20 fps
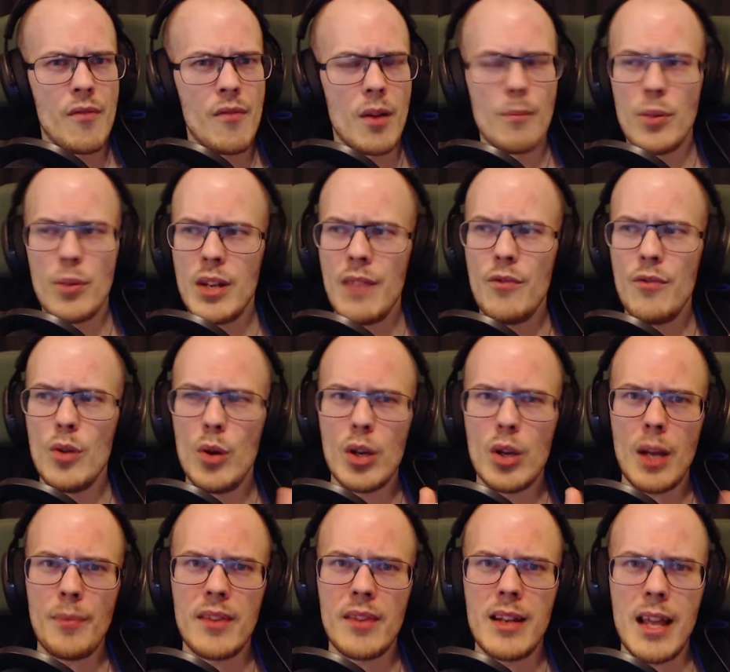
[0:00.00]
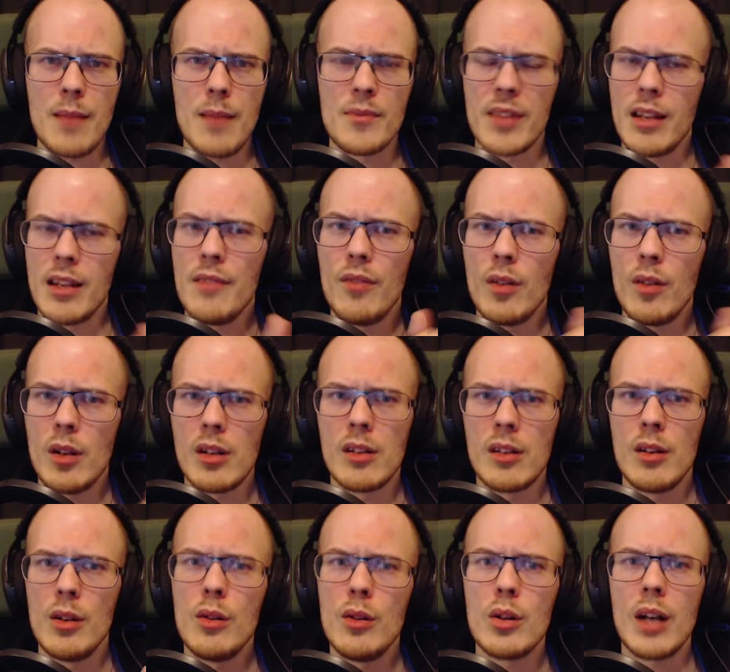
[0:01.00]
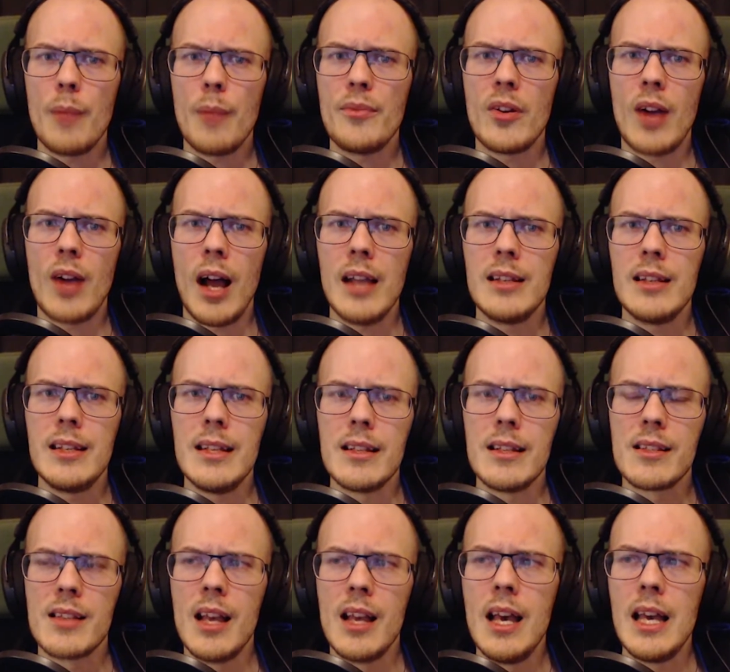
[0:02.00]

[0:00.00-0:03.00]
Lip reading: But if you look up the names and if you look up their IDs